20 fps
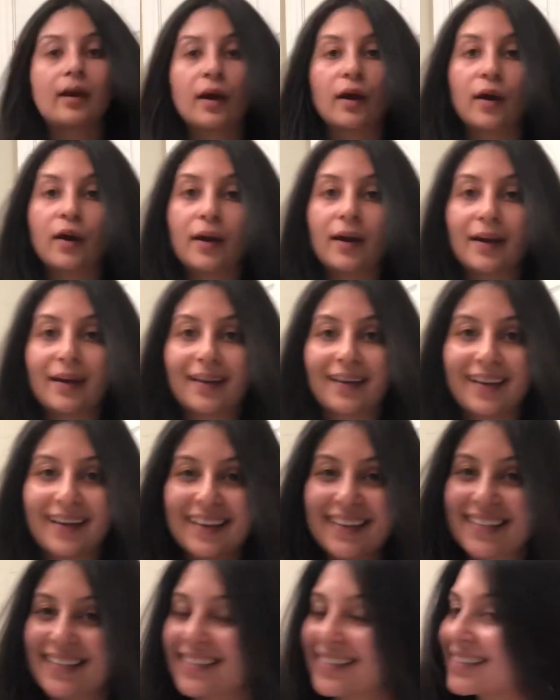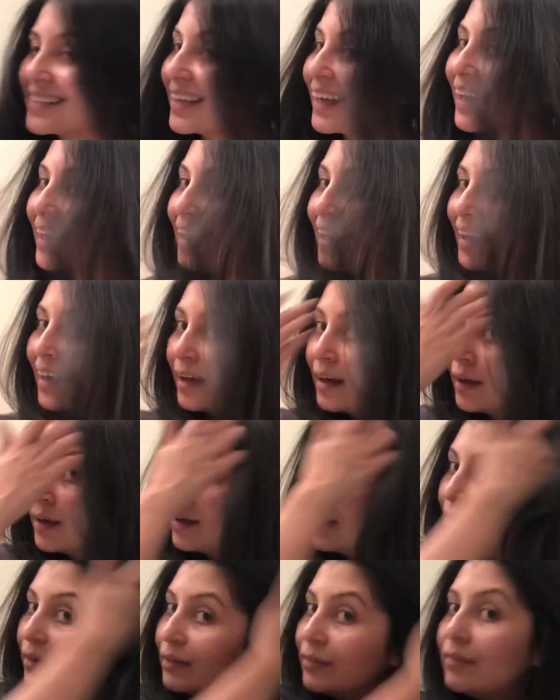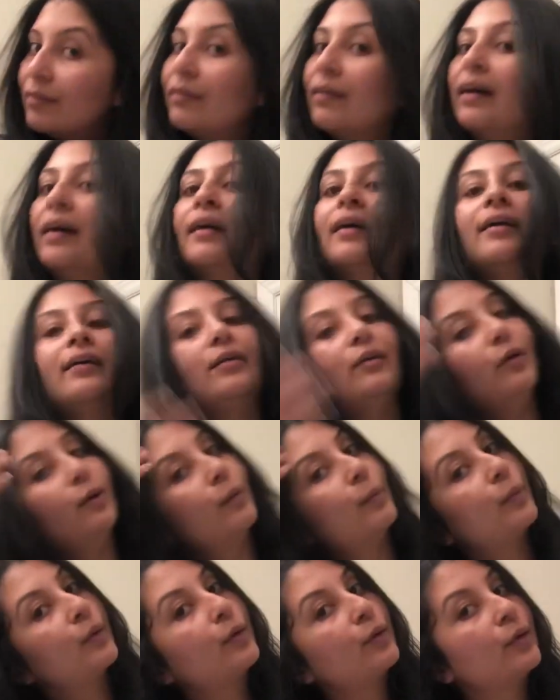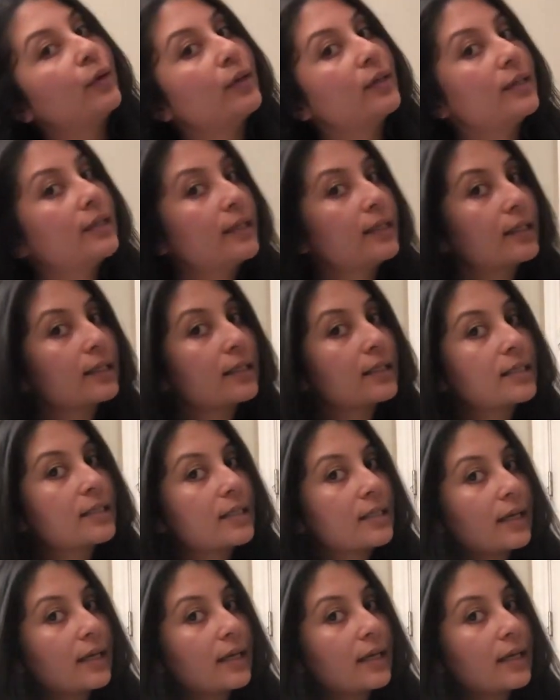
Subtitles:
All right, guys. Final product.